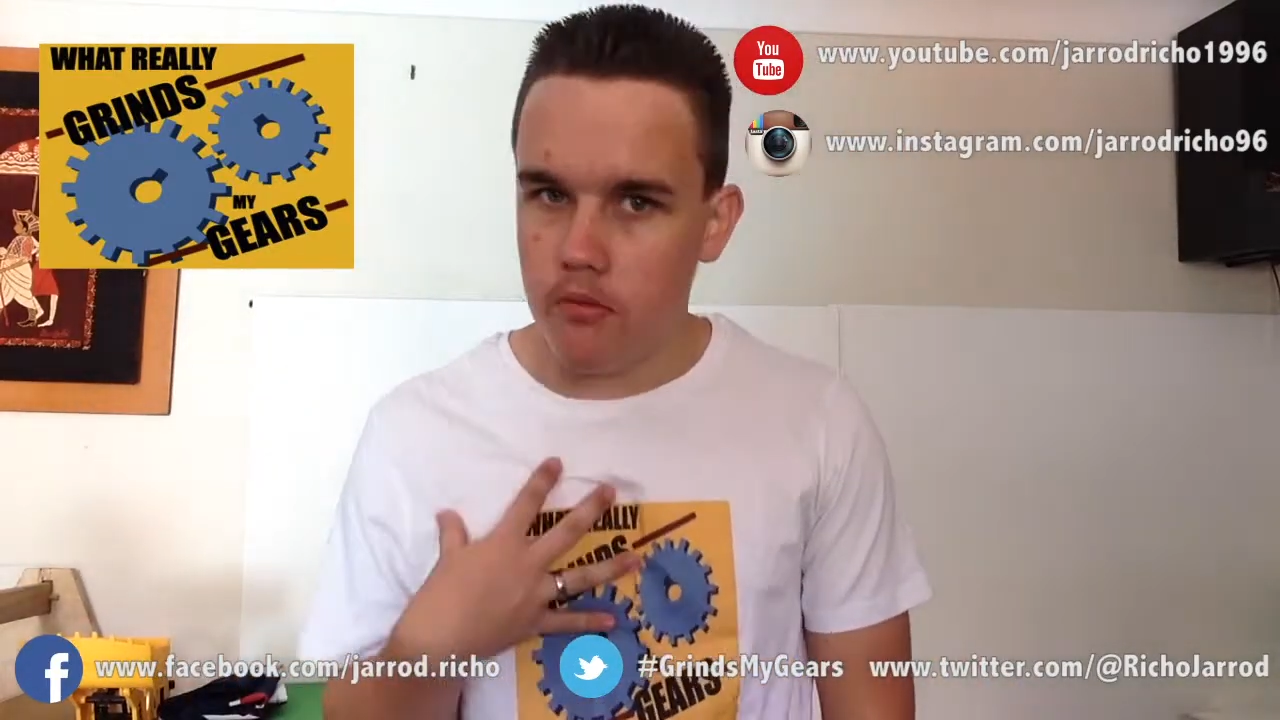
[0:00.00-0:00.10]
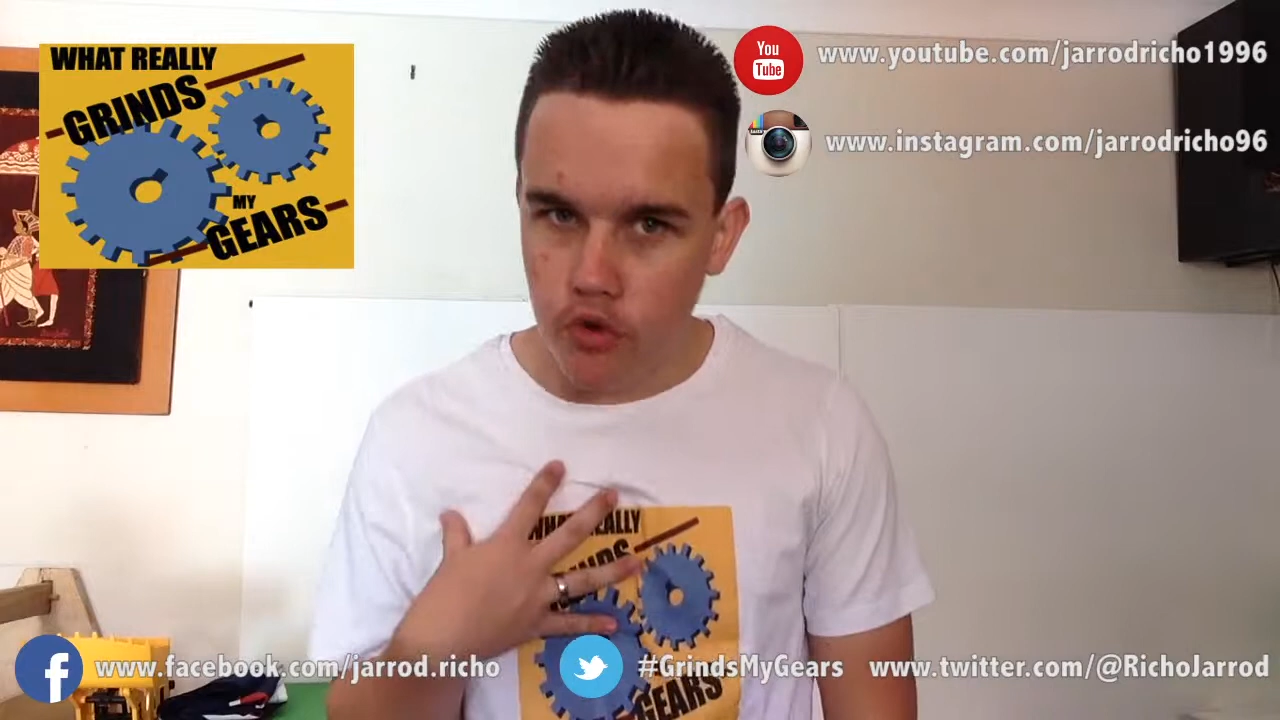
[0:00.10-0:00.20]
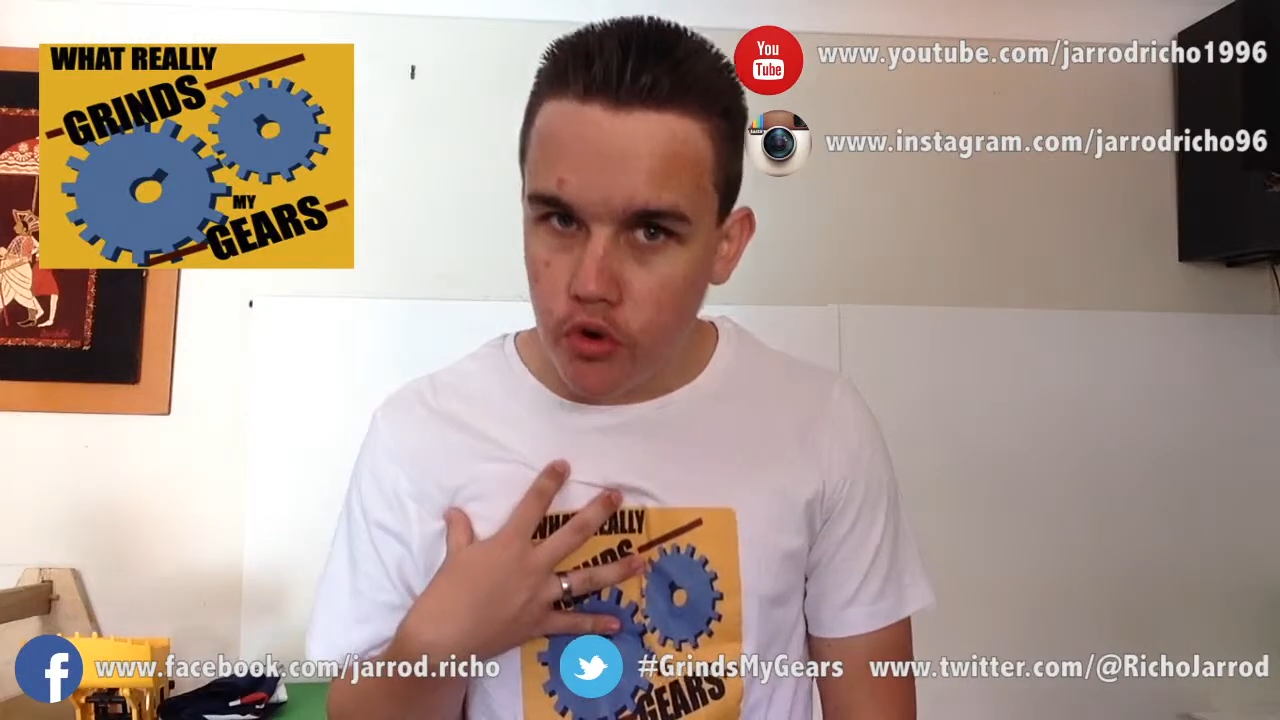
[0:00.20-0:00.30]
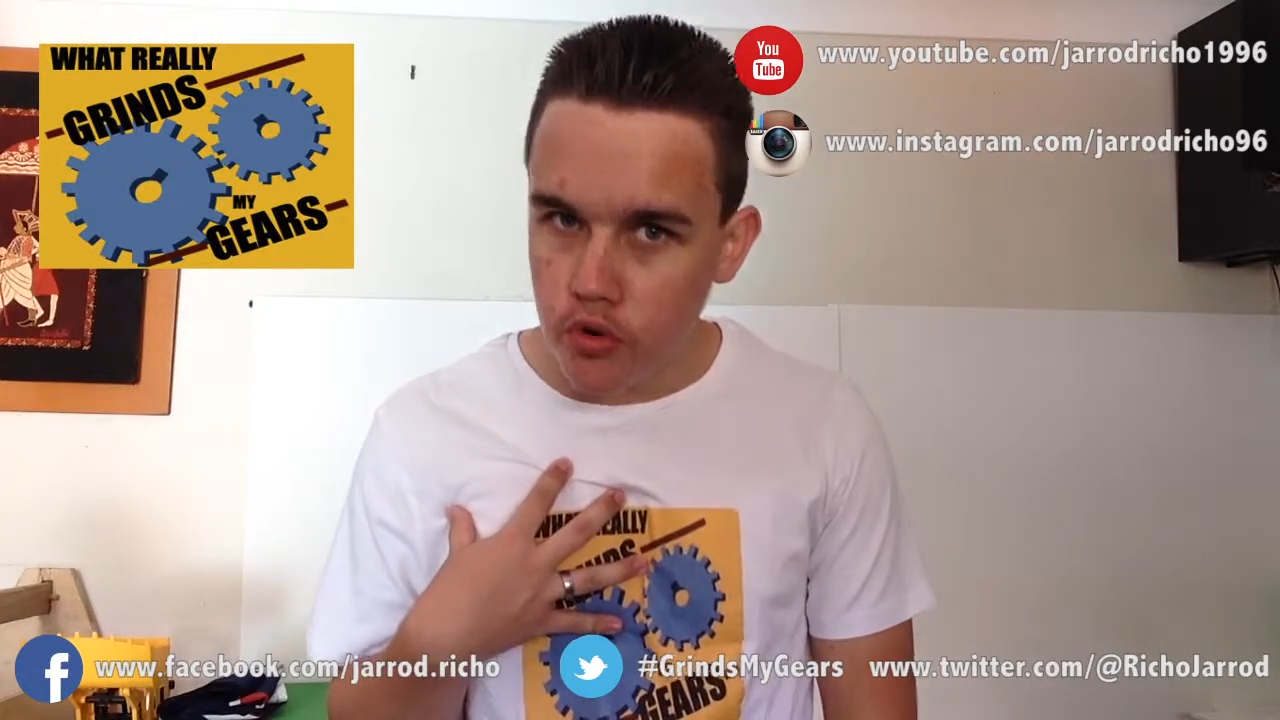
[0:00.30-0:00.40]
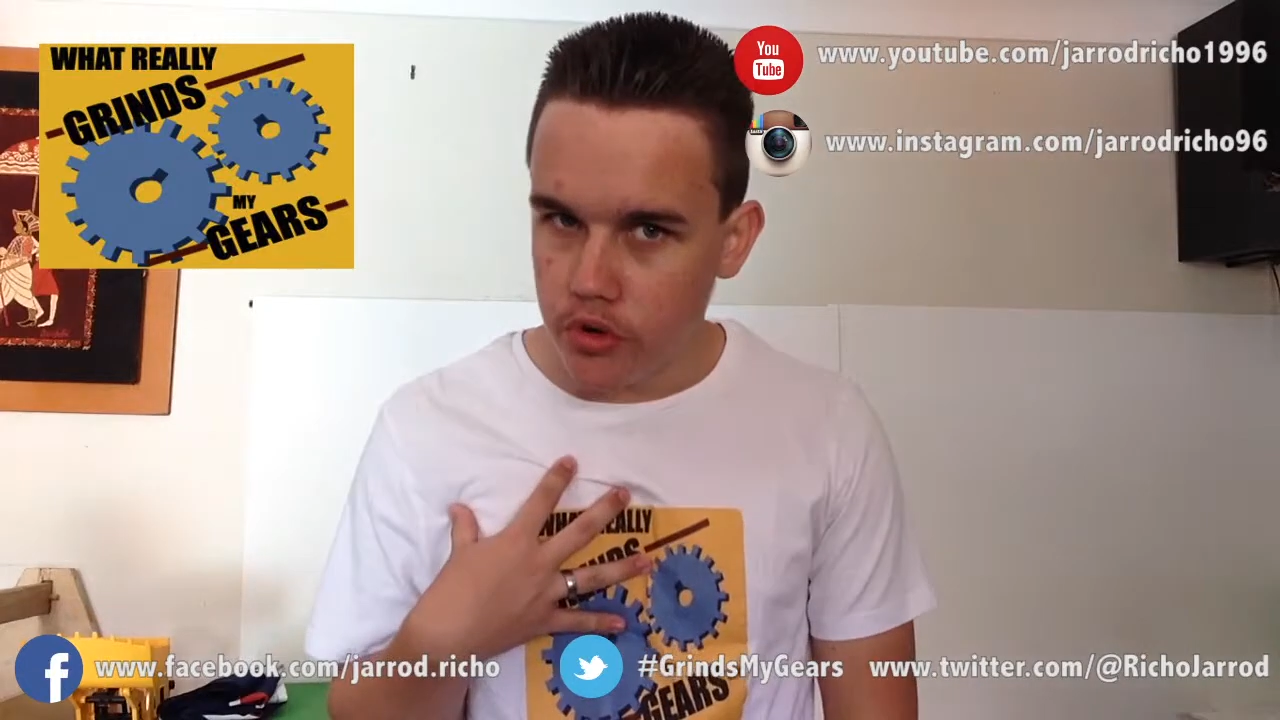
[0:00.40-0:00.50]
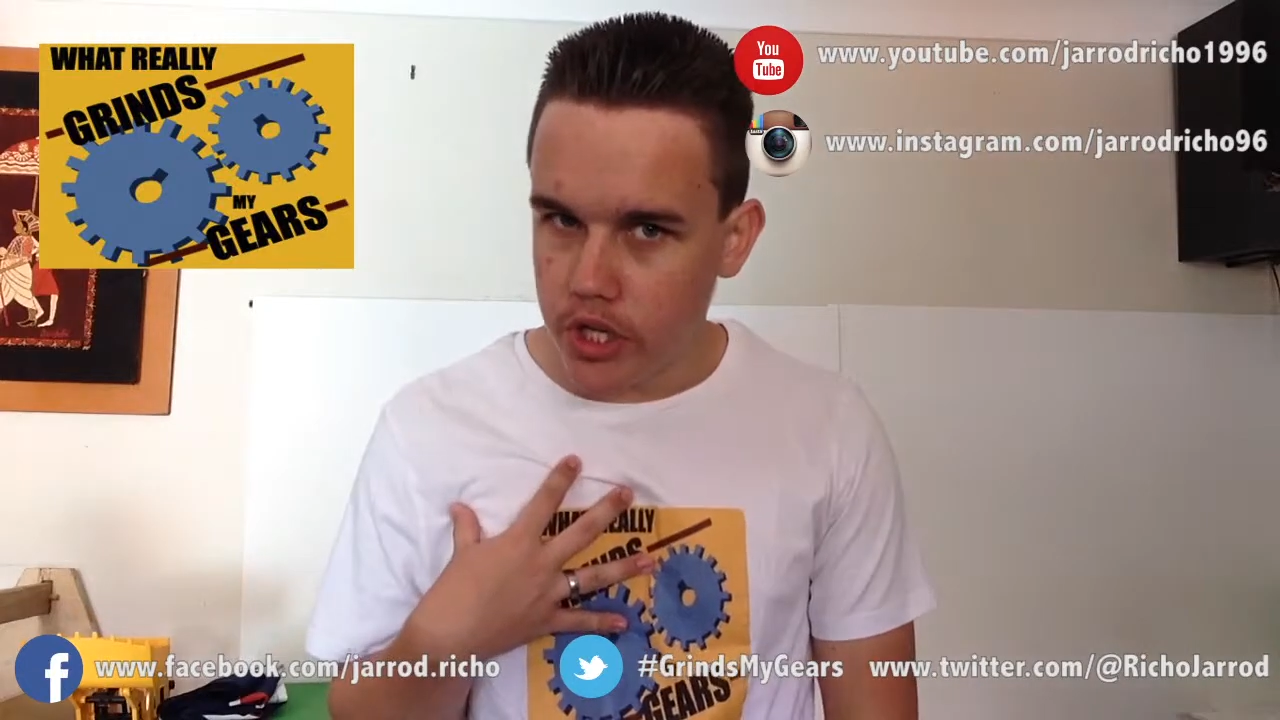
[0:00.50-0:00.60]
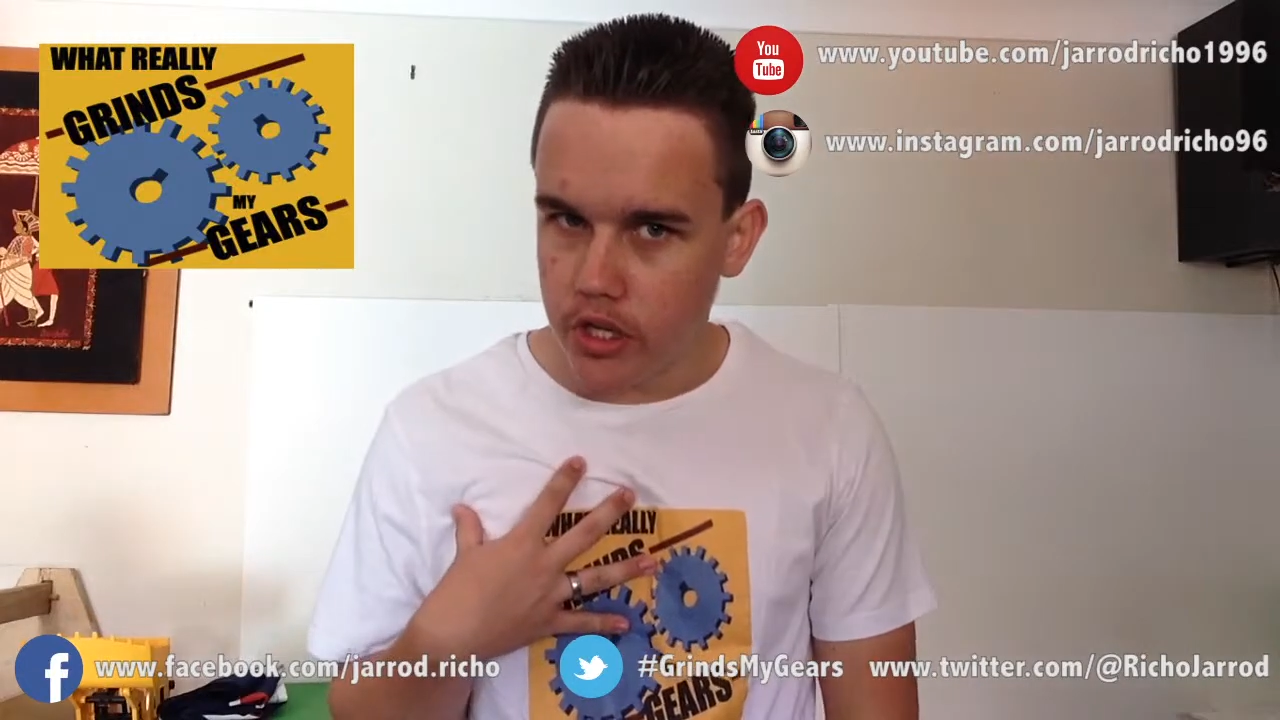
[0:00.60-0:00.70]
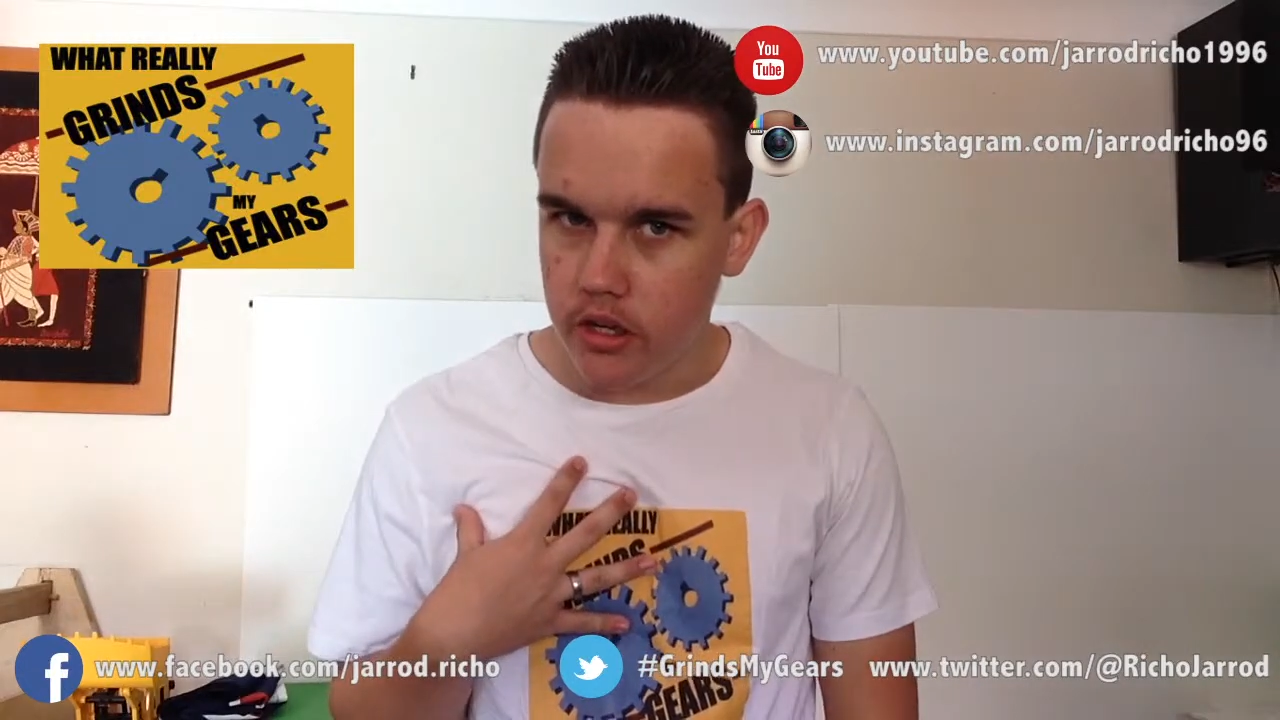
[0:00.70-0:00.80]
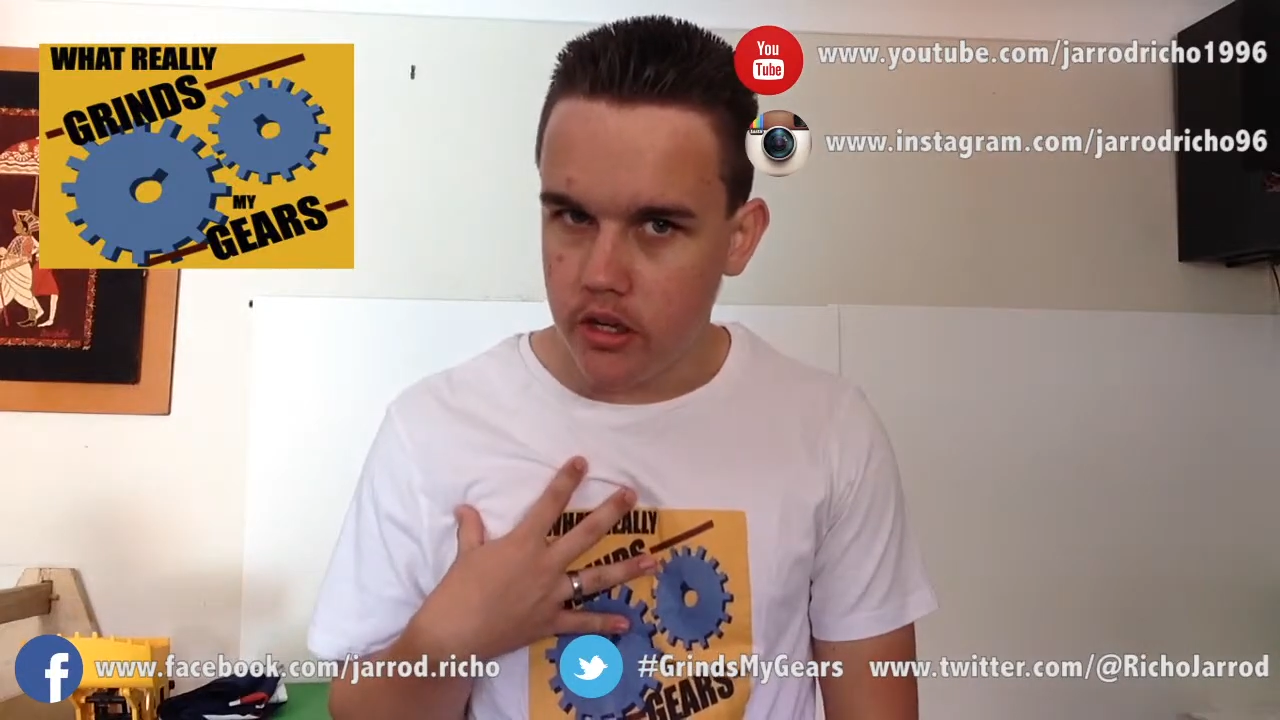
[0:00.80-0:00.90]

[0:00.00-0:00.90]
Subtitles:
rude.